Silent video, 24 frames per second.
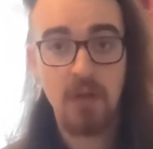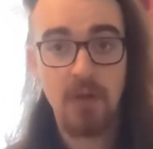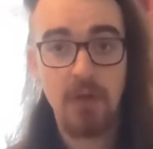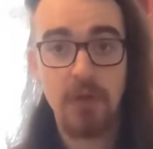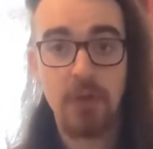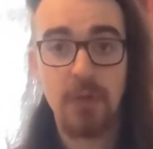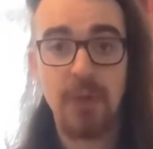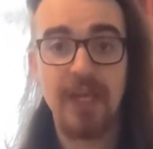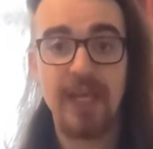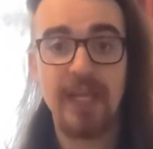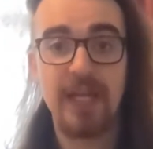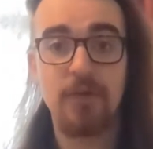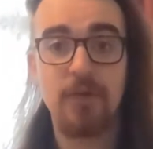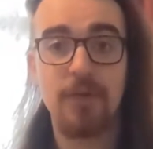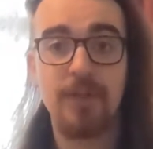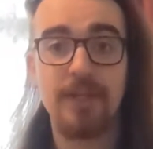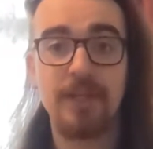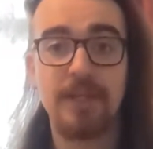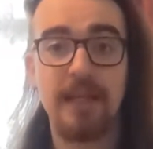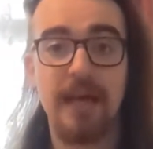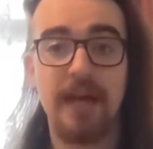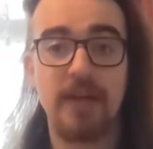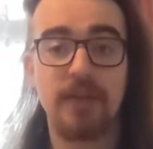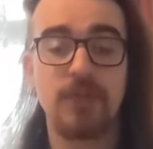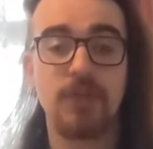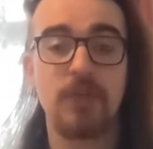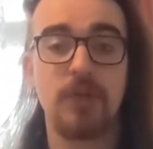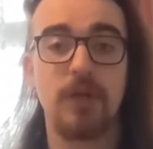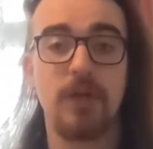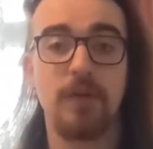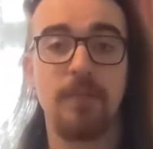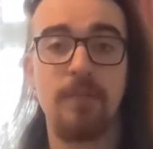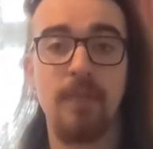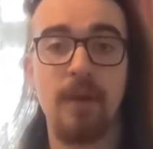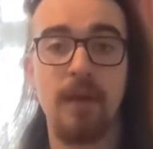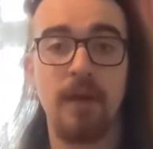So we hit it with a down
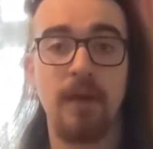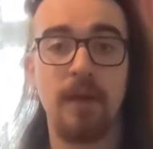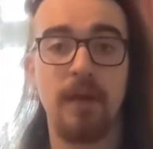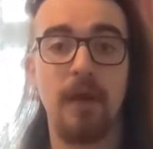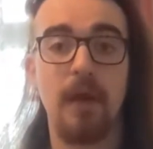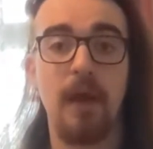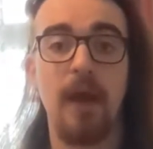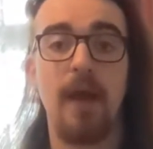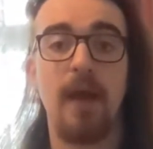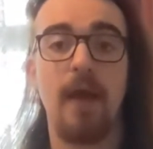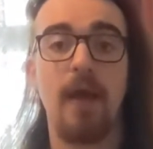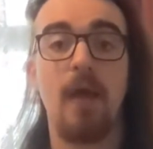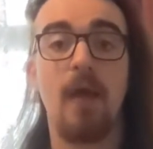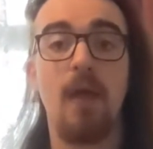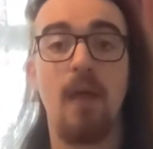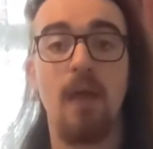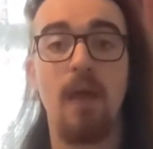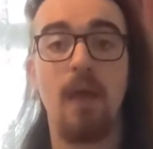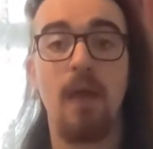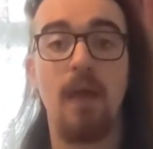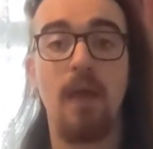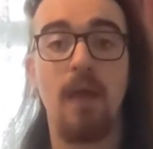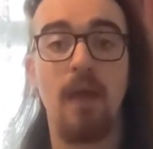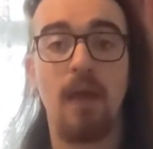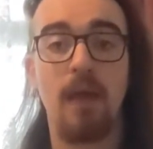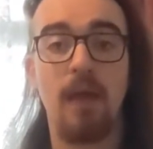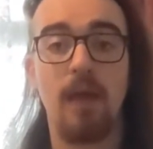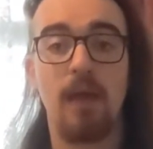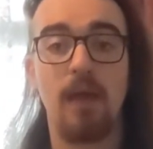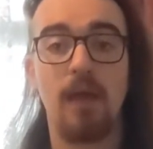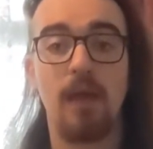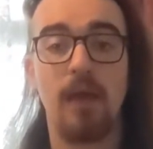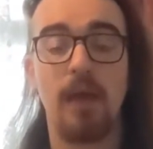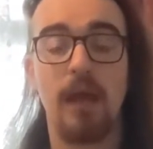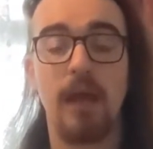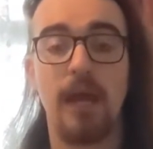strum,
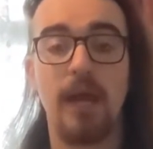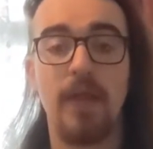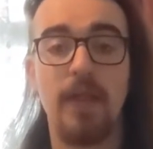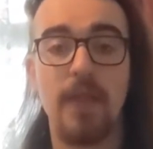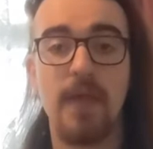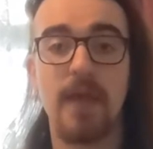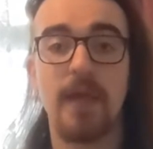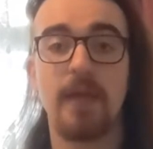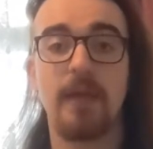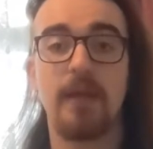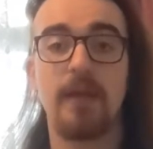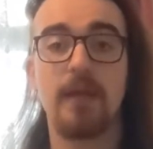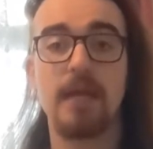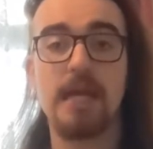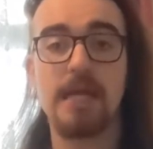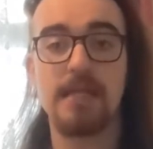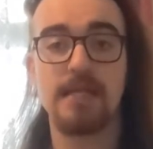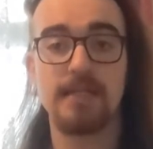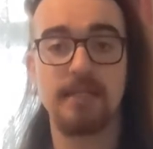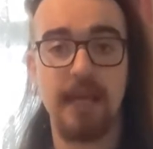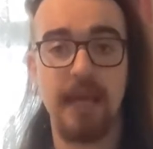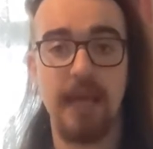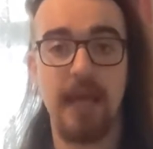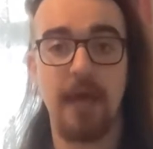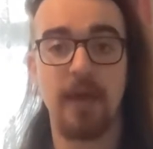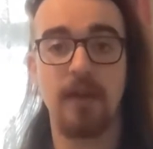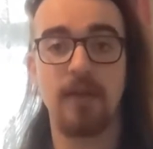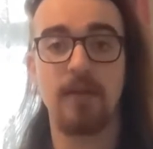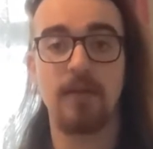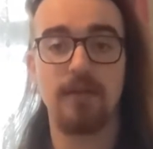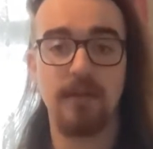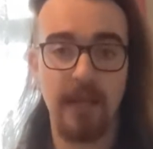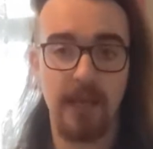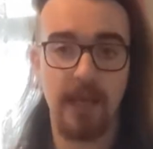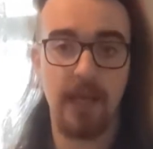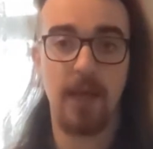and then it's down,
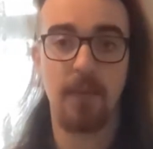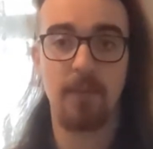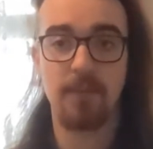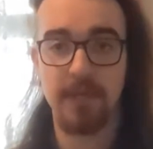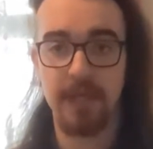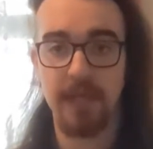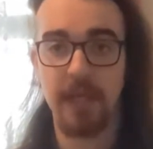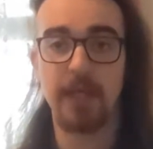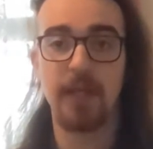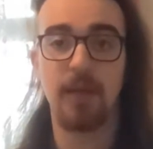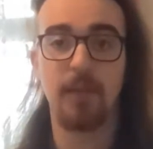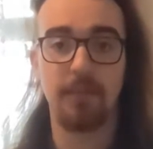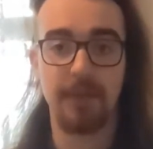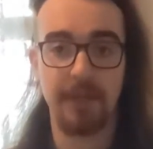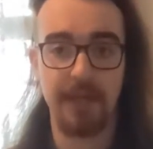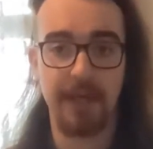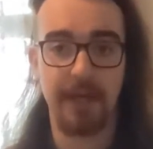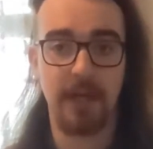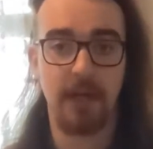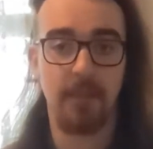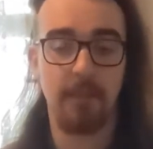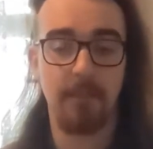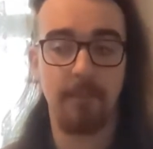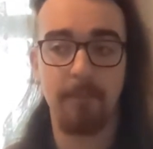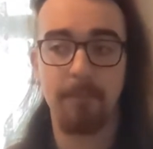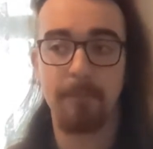down, up, down, up, down, up.